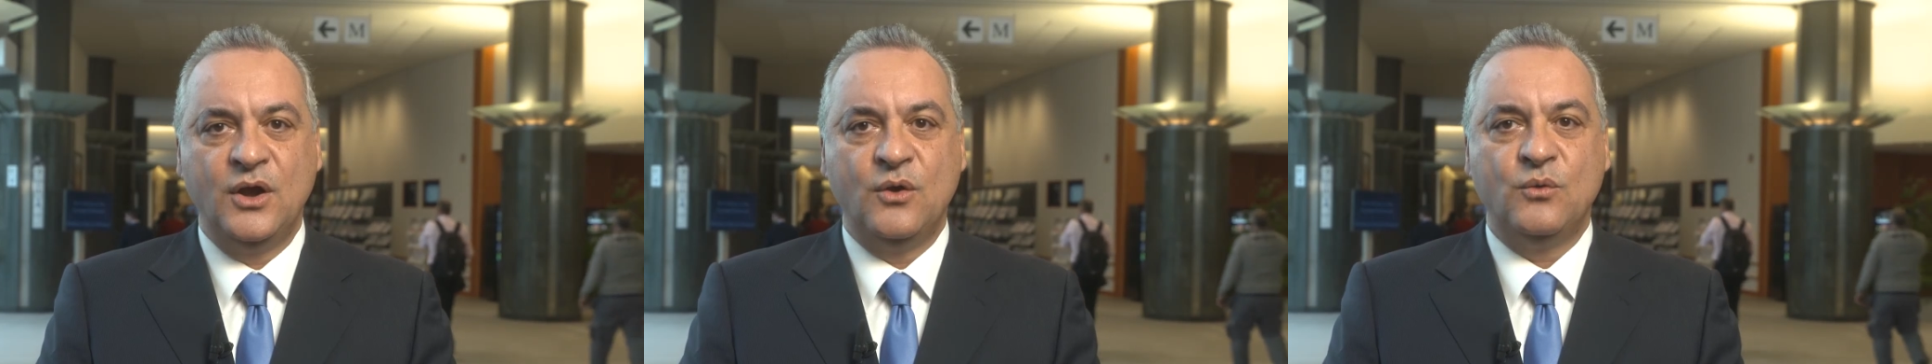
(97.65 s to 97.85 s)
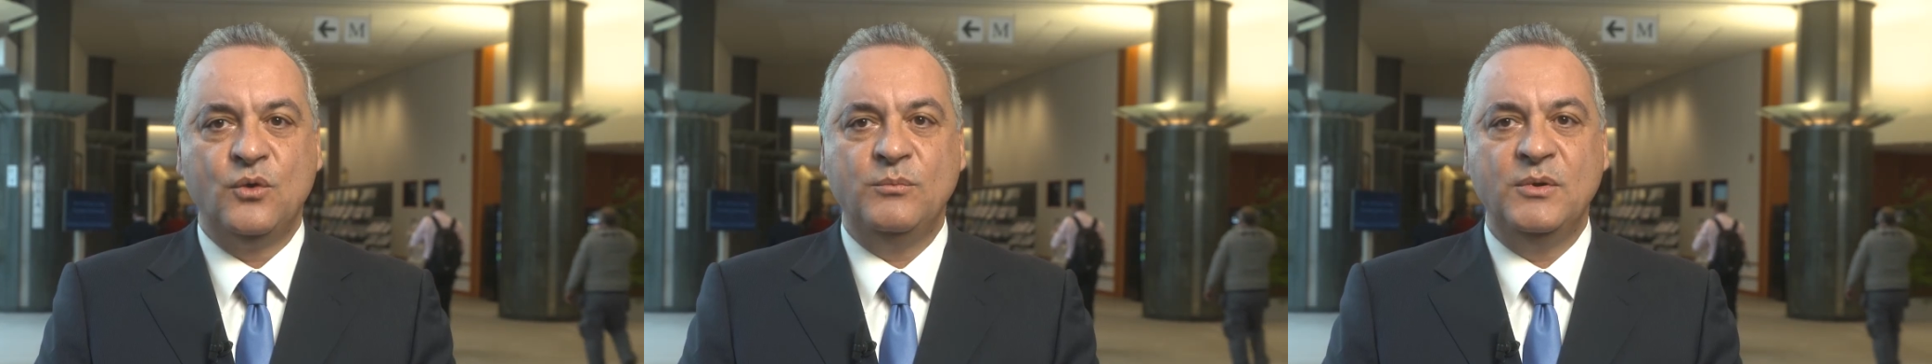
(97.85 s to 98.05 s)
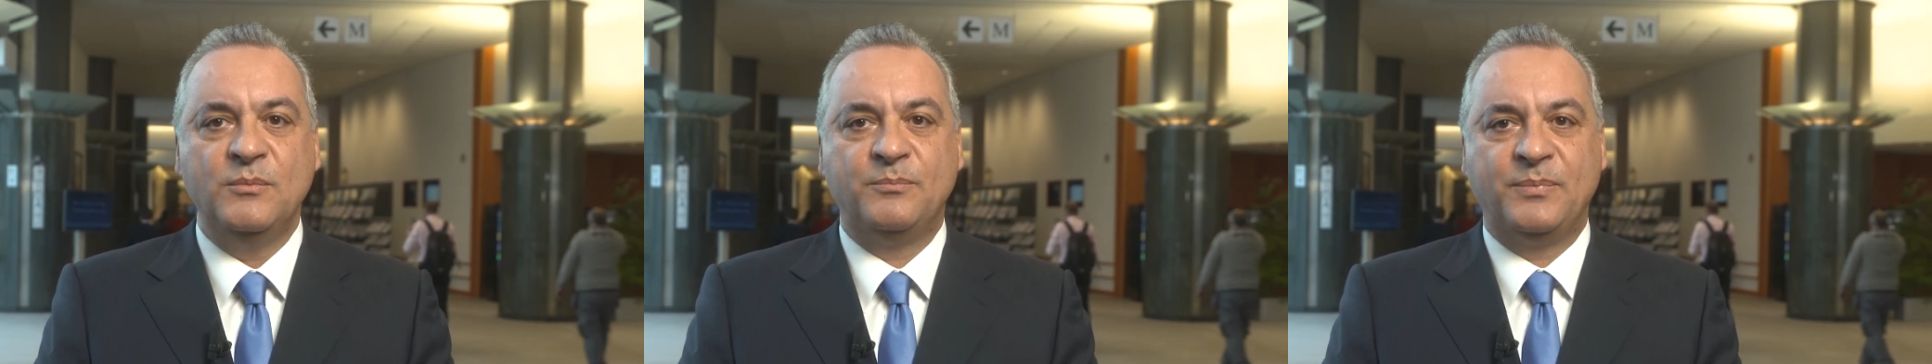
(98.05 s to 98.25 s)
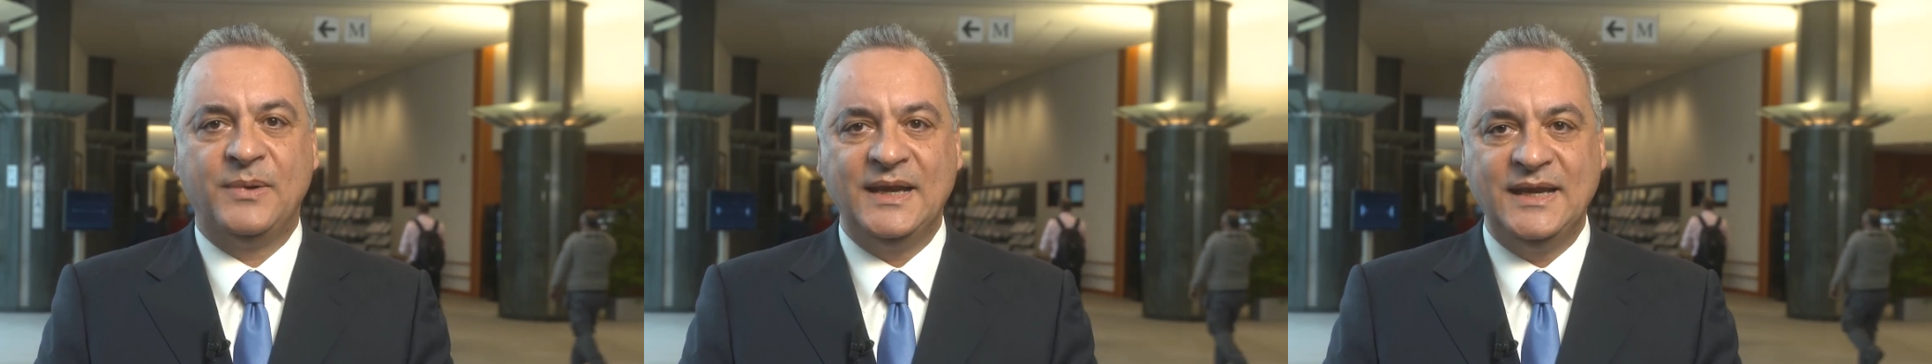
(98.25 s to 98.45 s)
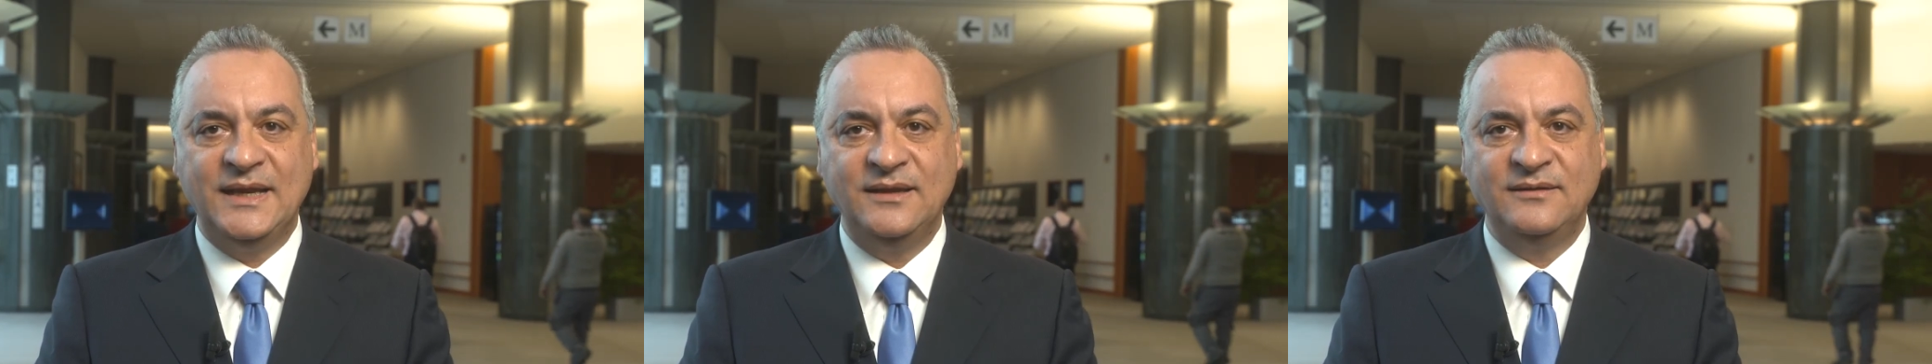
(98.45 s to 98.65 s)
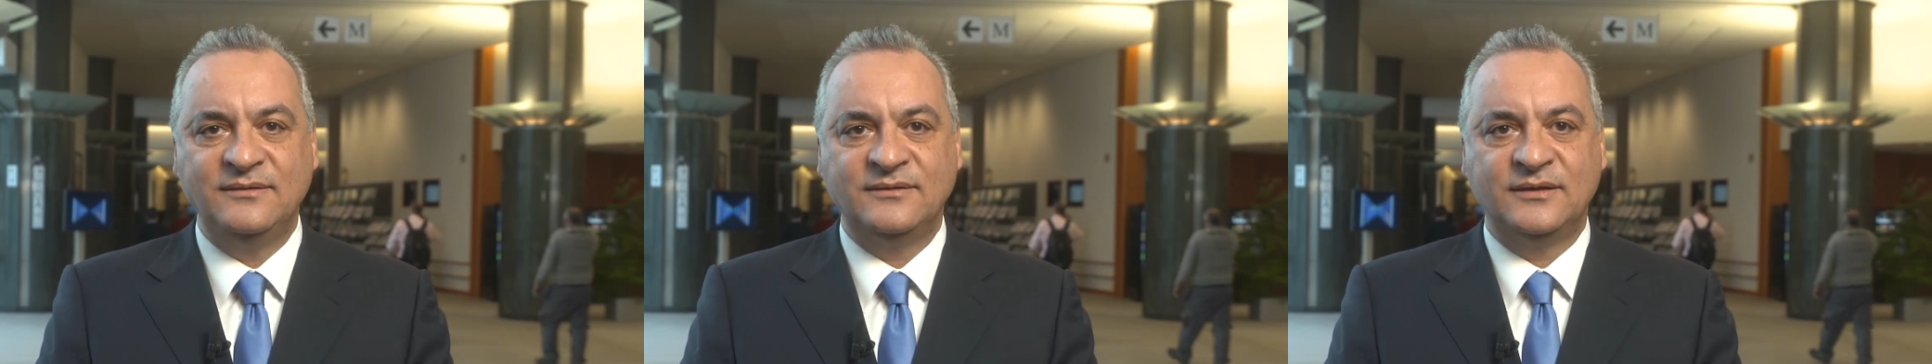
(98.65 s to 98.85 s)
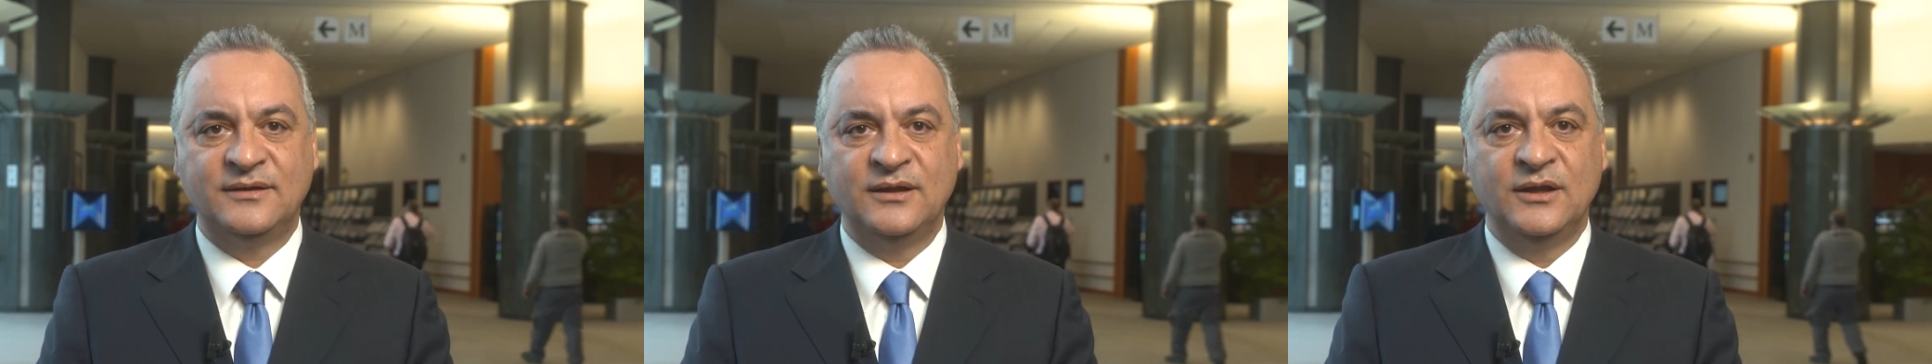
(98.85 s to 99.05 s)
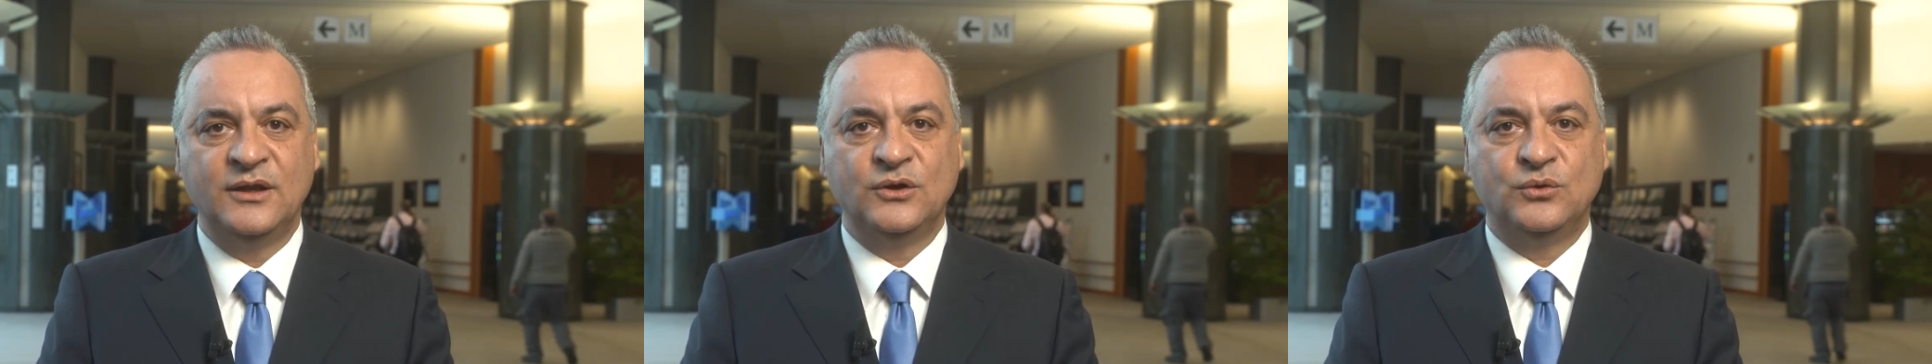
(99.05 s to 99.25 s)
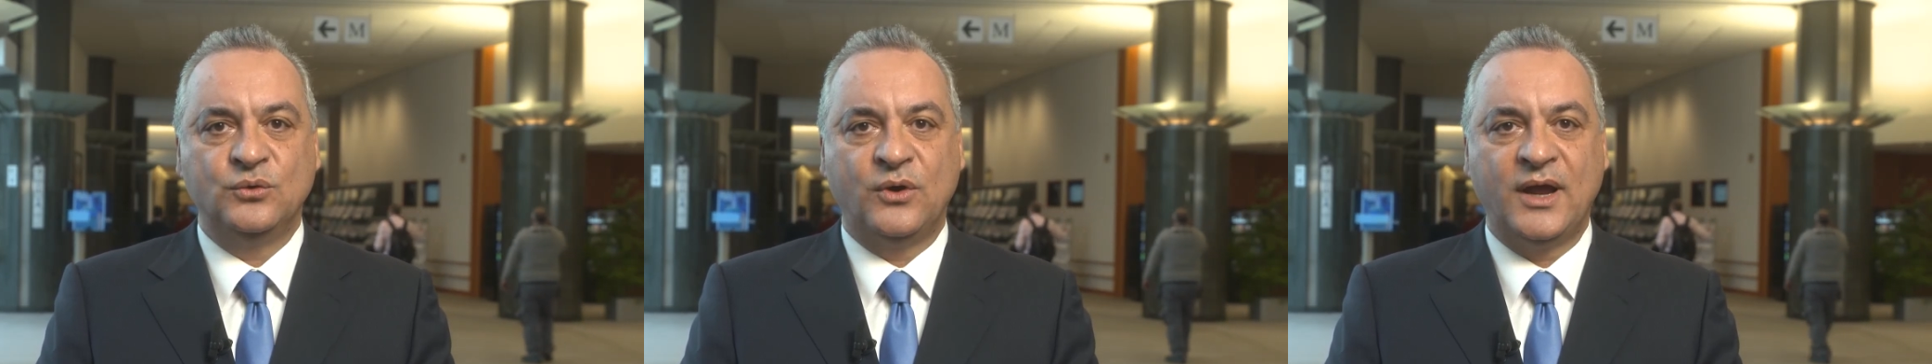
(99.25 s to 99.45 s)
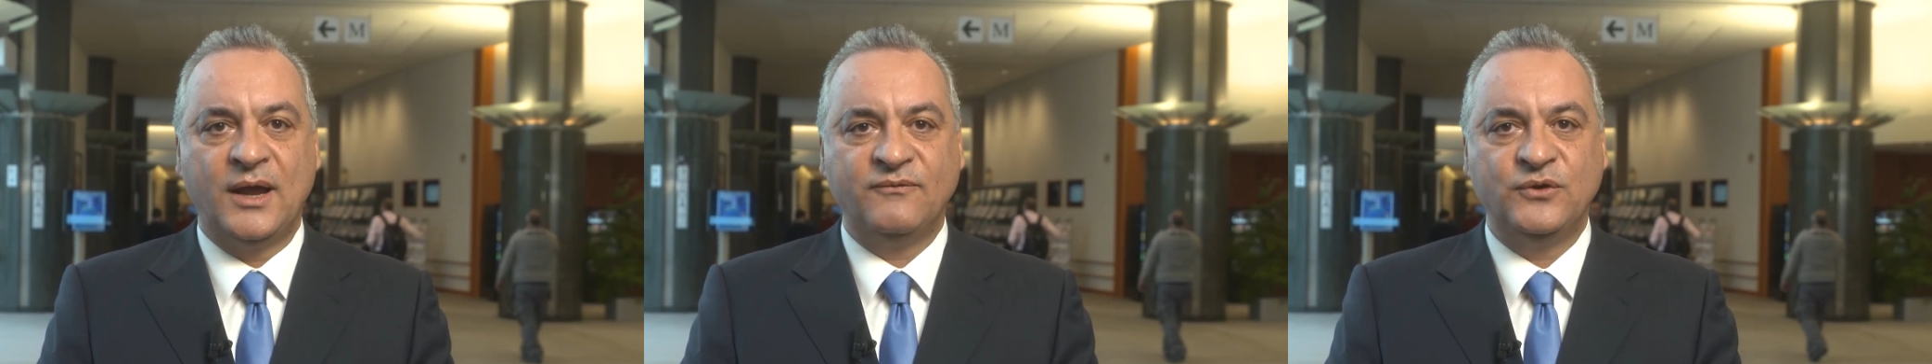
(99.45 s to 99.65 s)
We'll be pleased to
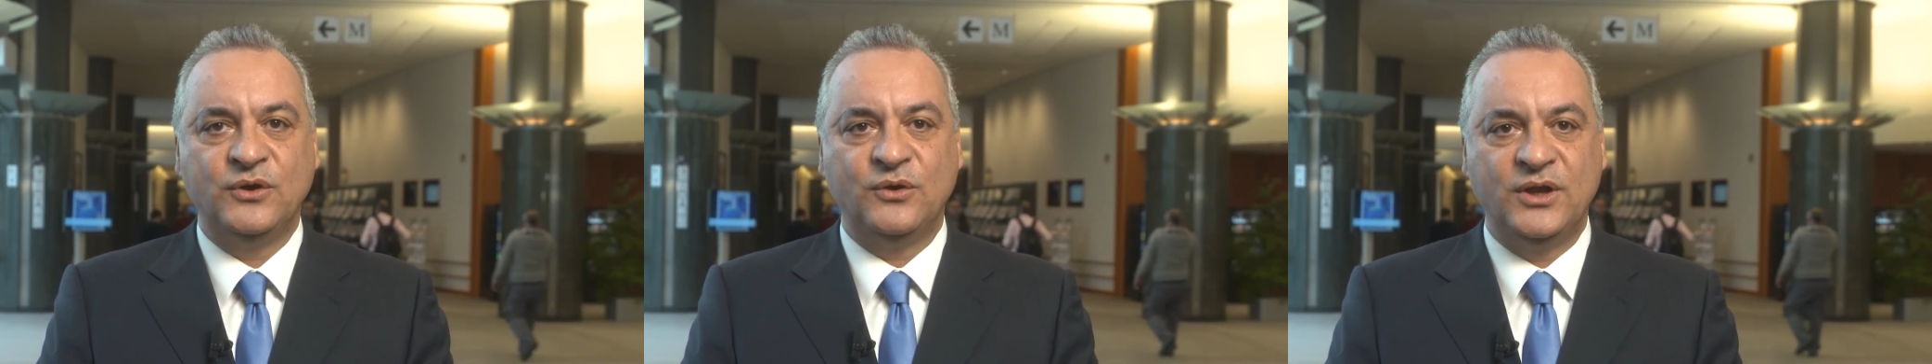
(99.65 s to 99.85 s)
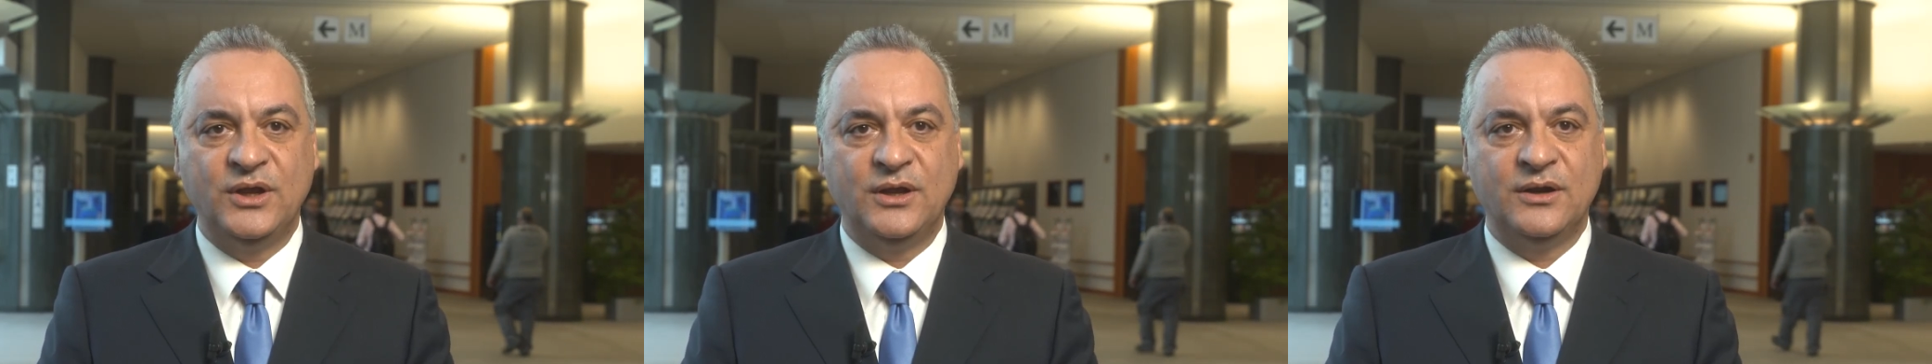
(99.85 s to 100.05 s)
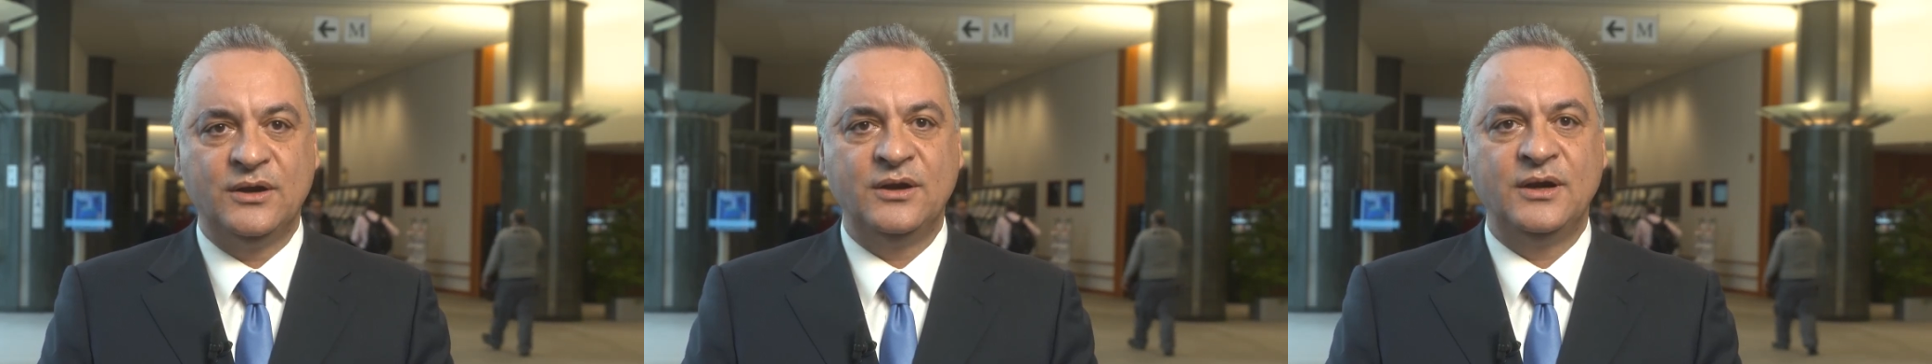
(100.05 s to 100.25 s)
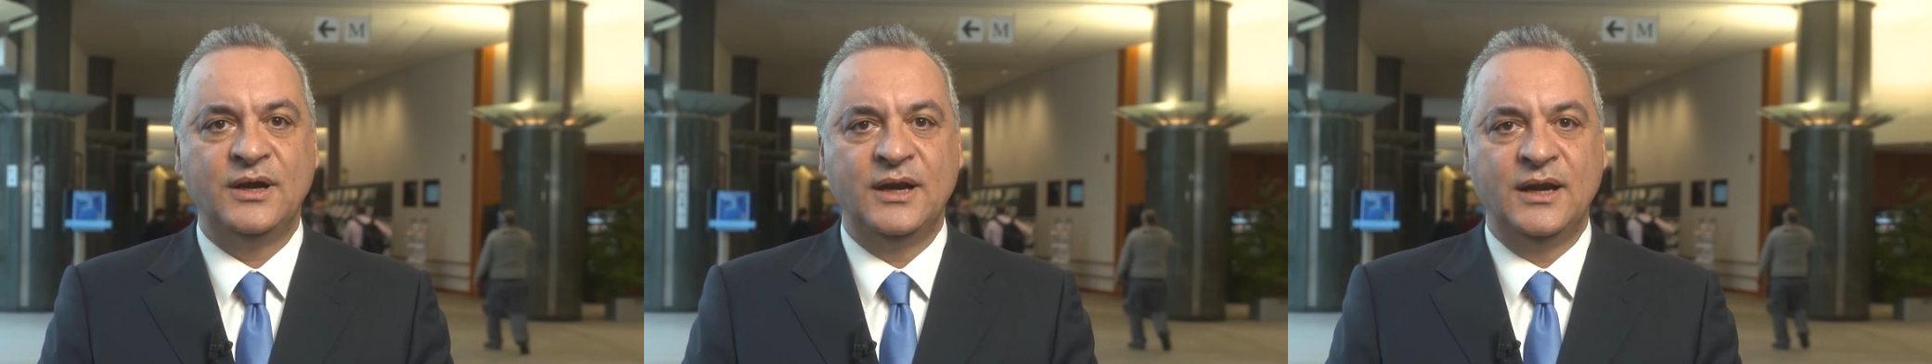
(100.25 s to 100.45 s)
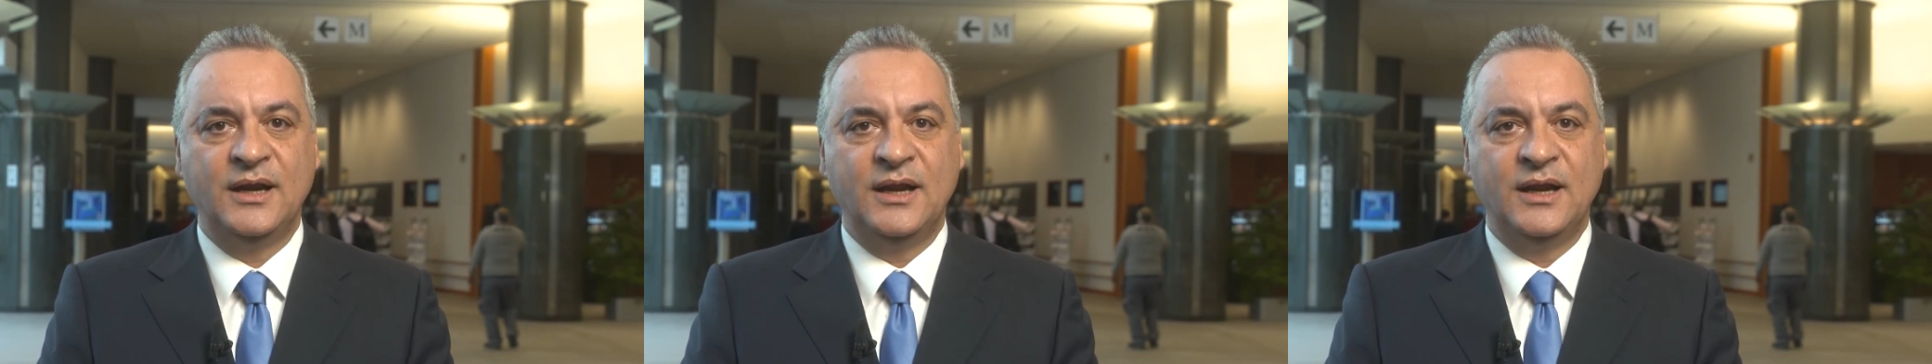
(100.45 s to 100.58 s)
have you here,